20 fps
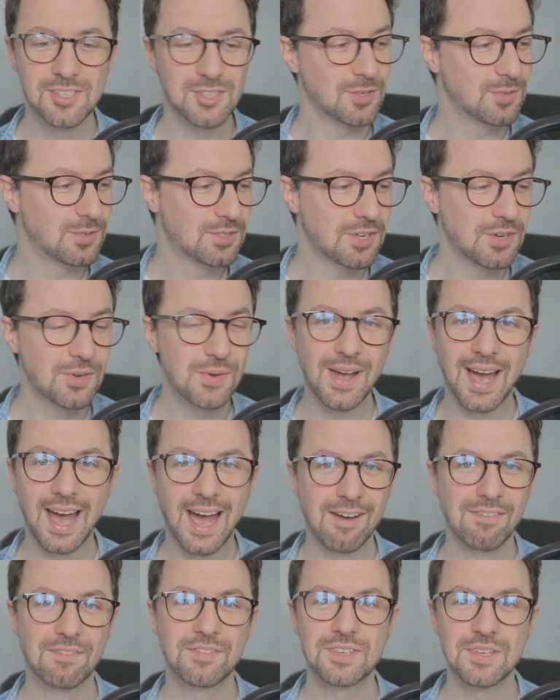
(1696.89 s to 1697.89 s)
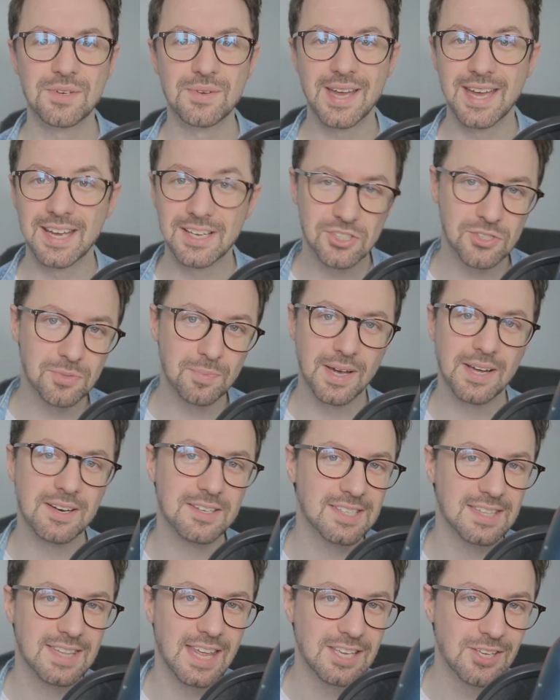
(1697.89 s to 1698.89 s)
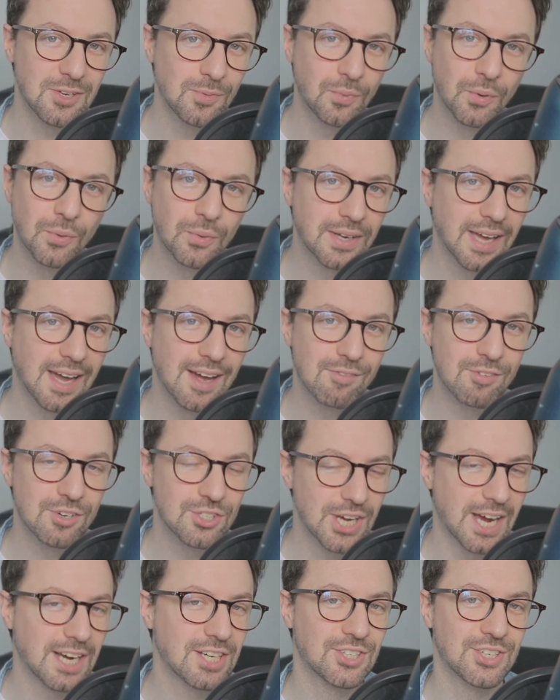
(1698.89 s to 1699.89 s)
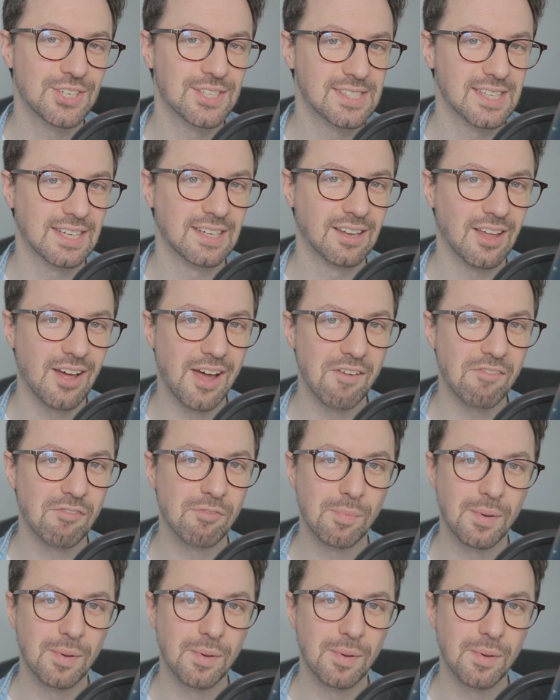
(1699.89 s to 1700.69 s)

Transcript: You do have to expect that you will get rejections in life,